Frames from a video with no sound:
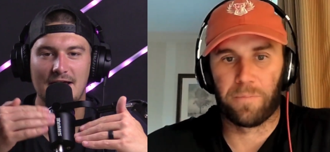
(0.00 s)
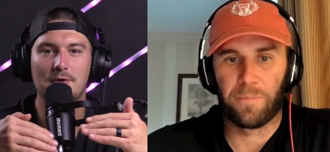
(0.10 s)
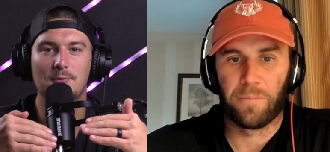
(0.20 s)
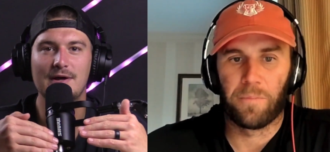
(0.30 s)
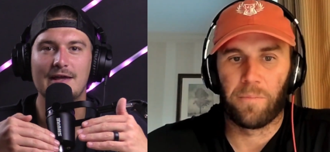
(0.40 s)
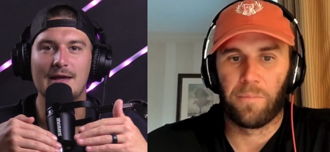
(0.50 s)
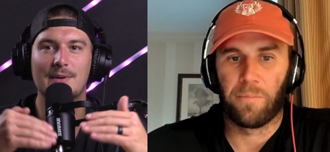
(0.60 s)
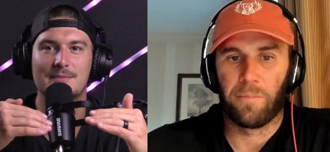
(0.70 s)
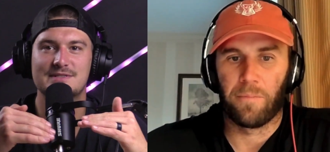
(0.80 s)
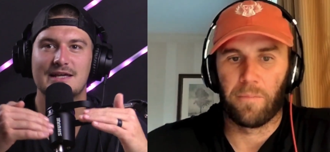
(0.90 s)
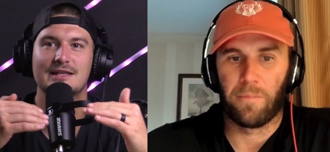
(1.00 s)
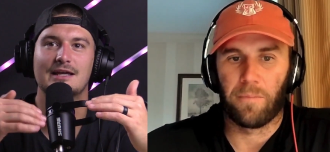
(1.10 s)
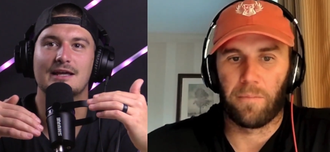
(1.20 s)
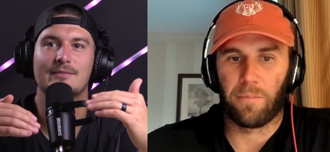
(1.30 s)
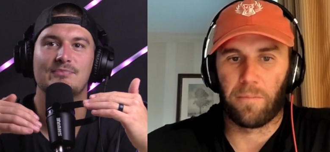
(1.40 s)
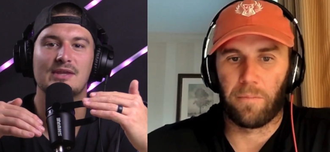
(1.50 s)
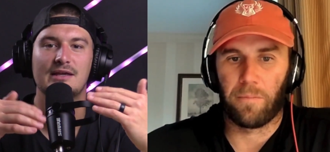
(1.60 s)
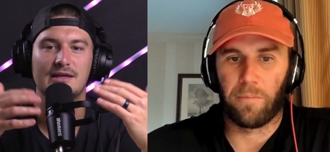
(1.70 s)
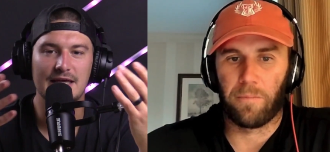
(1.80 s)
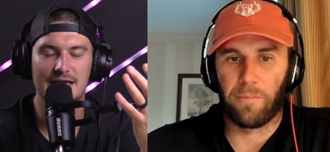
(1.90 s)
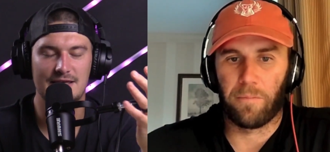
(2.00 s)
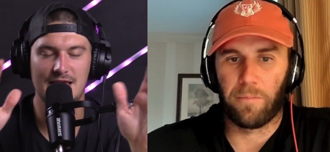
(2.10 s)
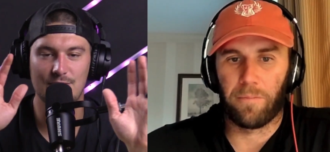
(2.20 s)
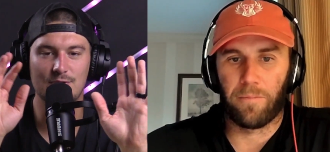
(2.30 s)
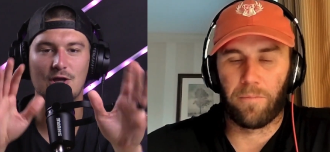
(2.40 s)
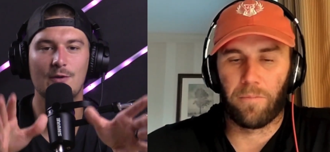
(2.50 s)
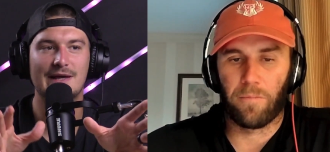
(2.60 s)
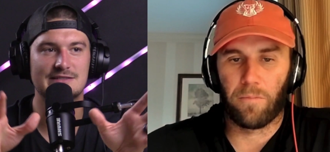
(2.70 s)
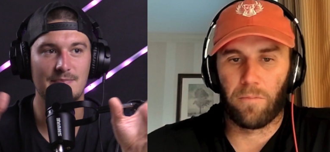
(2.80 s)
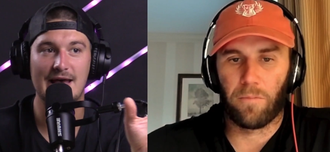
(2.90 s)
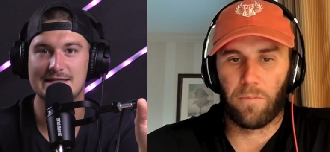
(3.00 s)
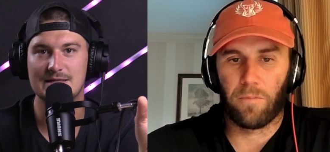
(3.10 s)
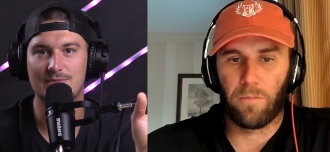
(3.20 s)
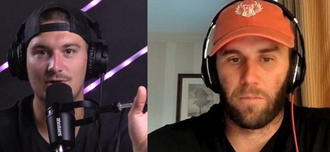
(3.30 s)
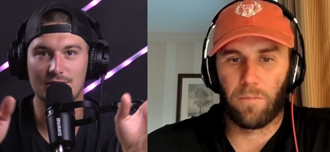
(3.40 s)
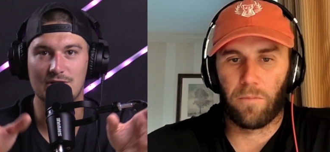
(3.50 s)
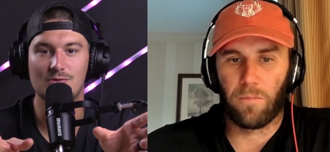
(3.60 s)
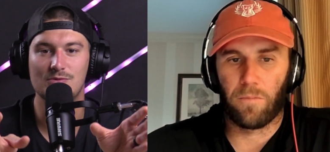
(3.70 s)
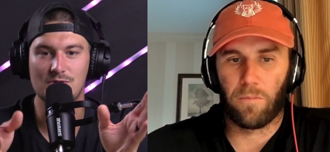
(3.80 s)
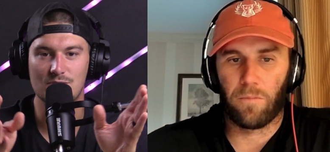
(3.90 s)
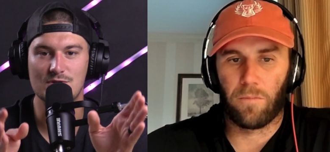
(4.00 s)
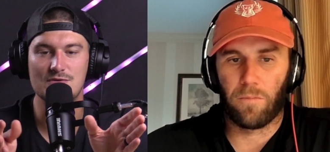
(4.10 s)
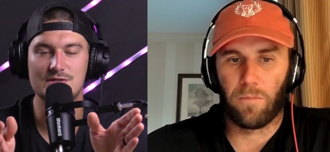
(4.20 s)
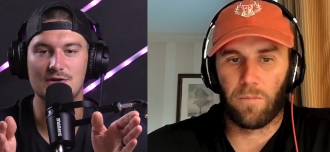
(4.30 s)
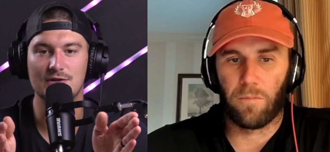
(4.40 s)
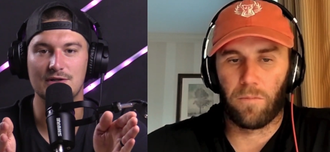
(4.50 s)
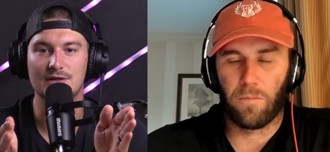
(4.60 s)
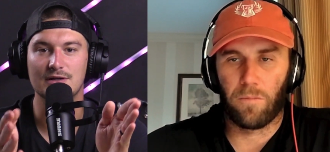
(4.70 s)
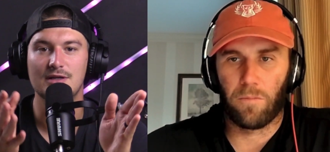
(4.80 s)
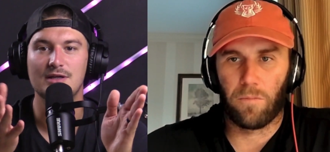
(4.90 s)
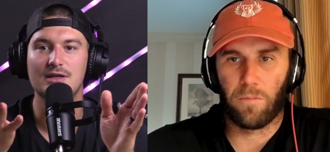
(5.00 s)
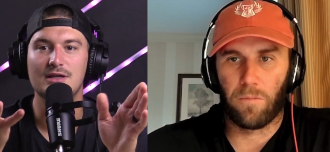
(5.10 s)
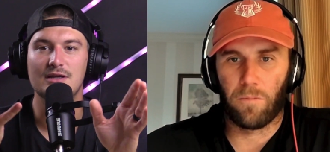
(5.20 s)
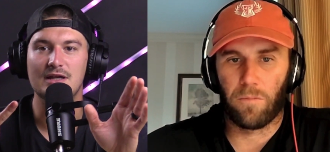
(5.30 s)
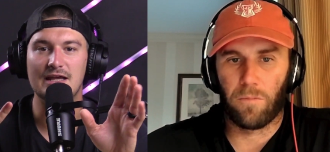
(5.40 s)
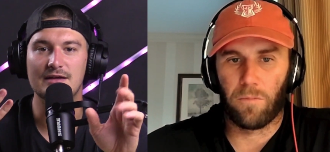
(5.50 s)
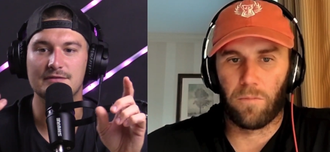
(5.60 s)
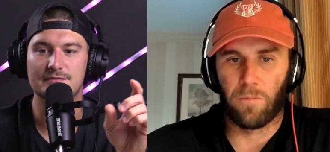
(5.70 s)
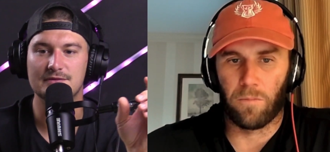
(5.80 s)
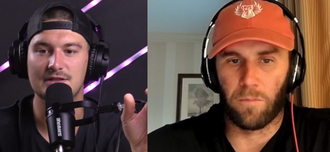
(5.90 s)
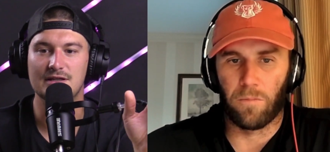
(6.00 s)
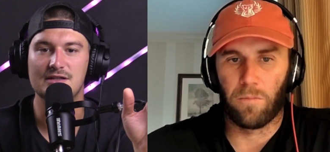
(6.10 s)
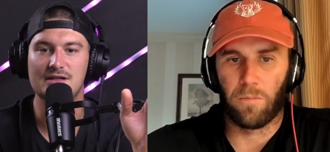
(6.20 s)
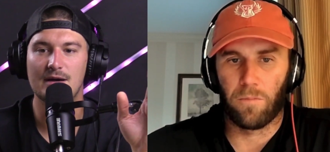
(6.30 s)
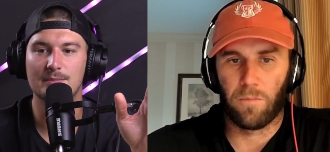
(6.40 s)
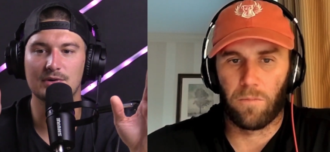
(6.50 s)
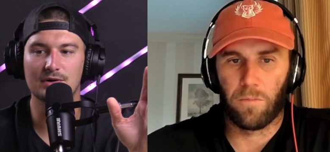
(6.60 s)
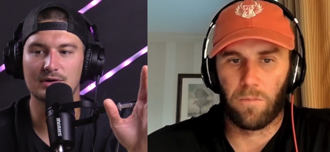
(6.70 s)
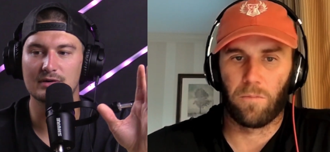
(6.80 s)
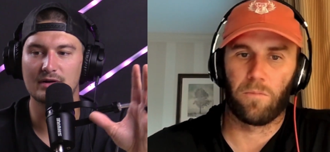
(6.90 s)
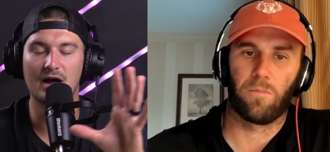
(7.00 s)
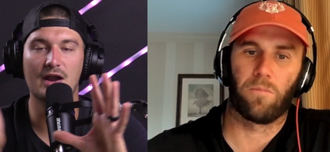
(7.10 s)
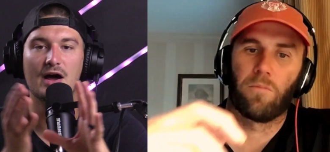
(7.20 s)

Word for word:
Speaker 1: to weigh it, but I'm saying like if we go back to basketball like you you were using earlier, if mm-hmm. the number uh, an